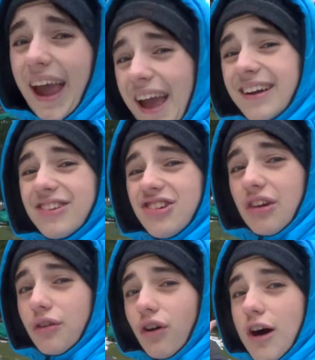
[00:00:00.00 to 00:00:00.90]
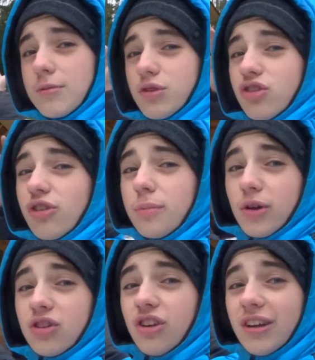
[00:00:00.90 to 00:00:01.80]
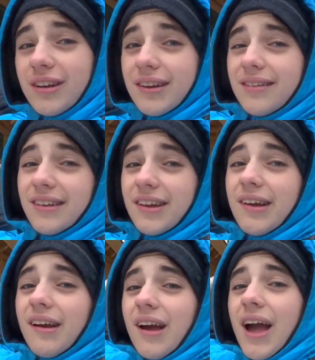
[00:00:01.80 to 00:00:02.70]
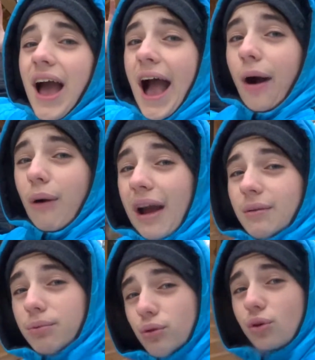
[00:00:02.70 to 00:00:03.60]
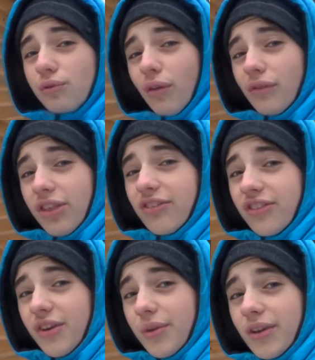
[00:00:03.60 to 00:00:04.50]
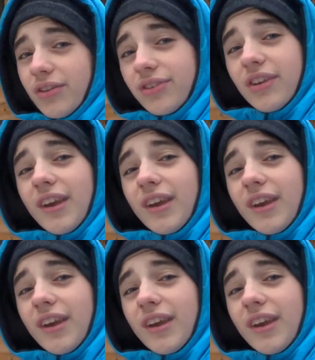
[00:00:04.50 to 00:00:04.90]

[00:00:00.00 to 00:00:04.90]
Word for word: And in general, I'm just super excited to see how I improve over this series